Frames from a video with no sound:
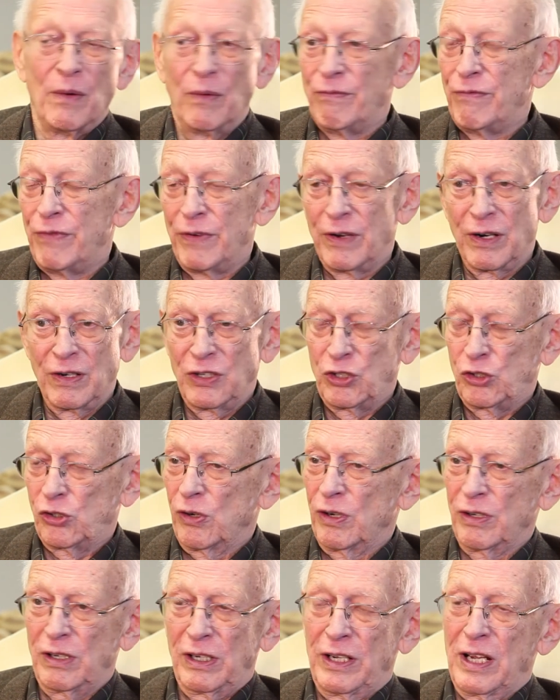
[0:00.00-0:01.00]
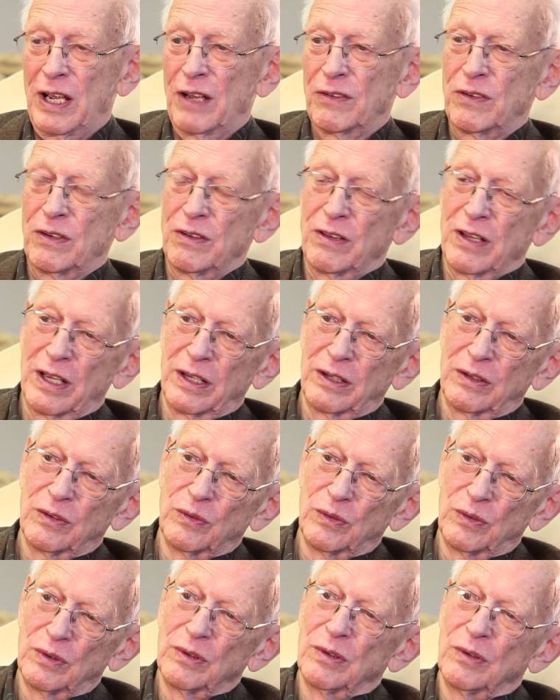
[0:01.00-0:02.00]
Very shortly after that,
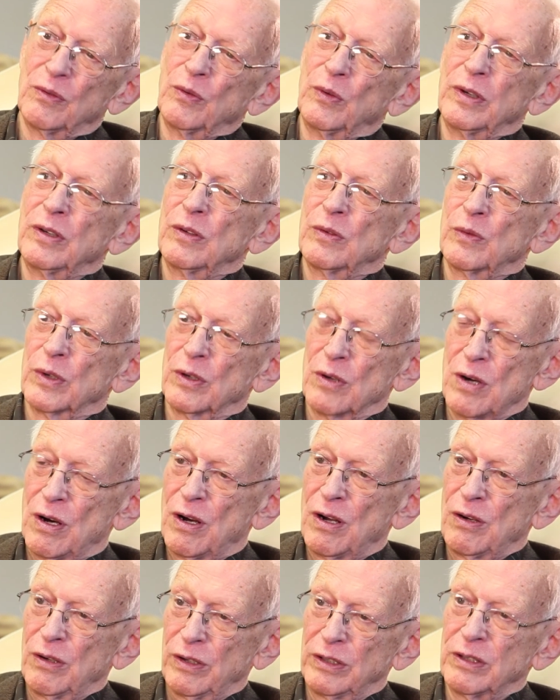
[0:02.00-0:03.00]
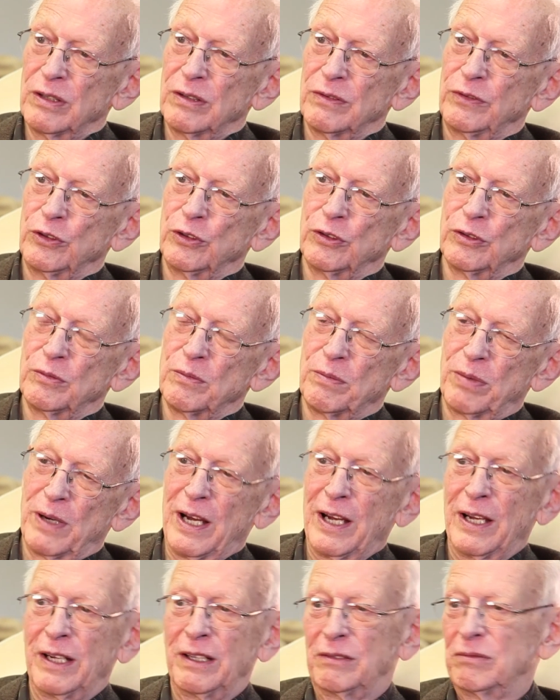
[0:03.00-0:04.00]
we were all interviewed
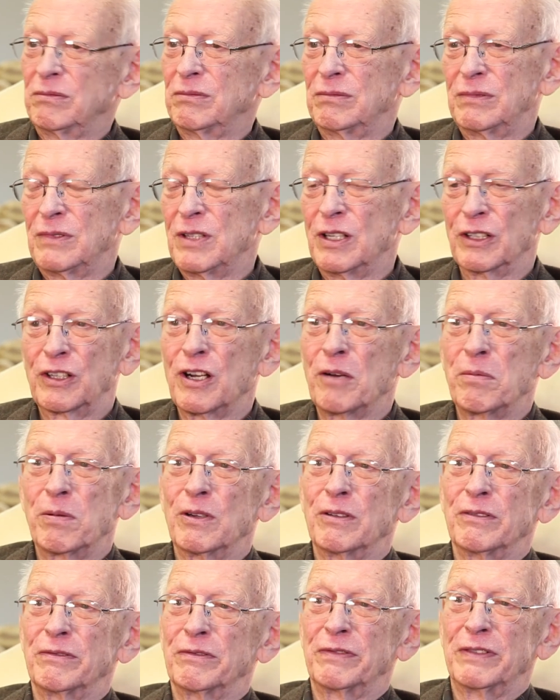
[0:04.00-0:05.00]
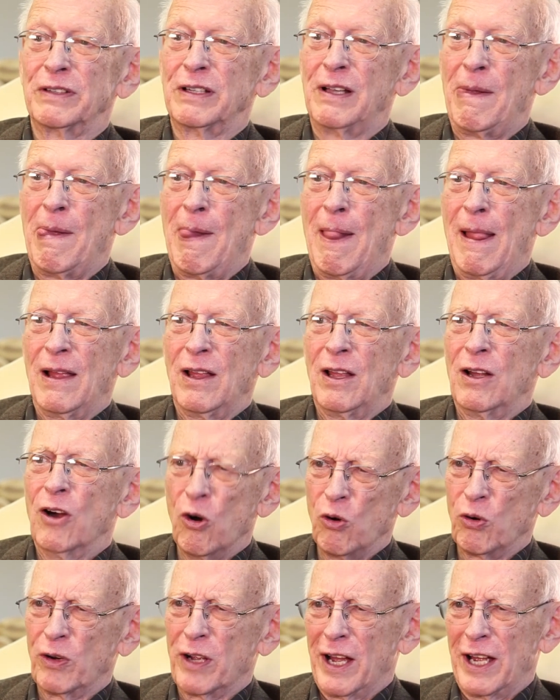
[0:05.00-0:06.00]
by a couple of
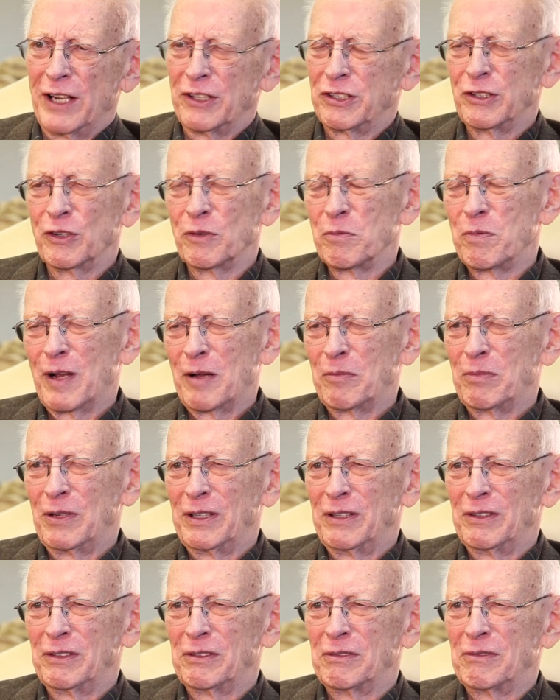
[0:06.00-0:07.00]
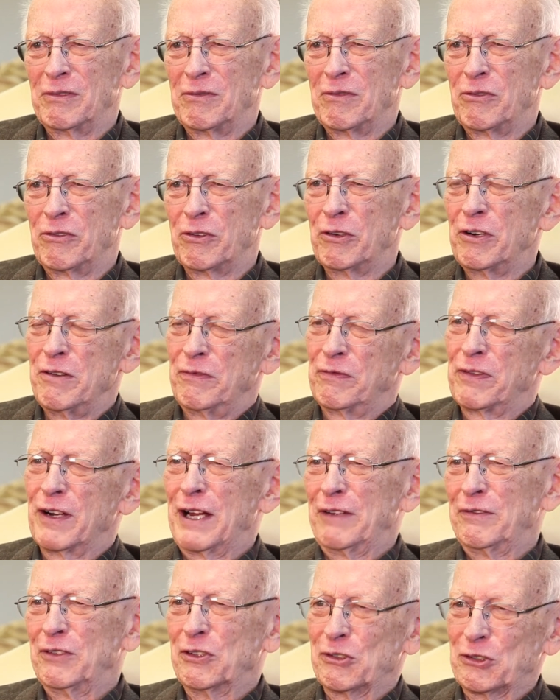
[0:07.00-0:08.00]
old guys. They were probably
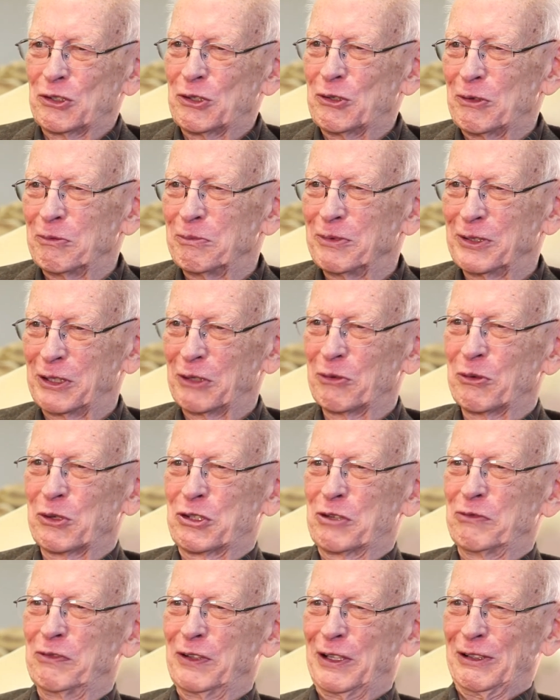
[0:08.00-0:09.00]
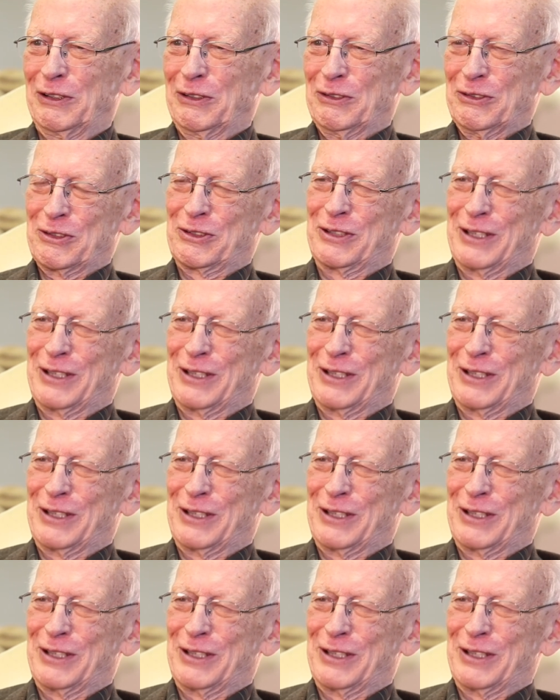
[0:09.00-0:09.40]
35 years old, but they were civilians.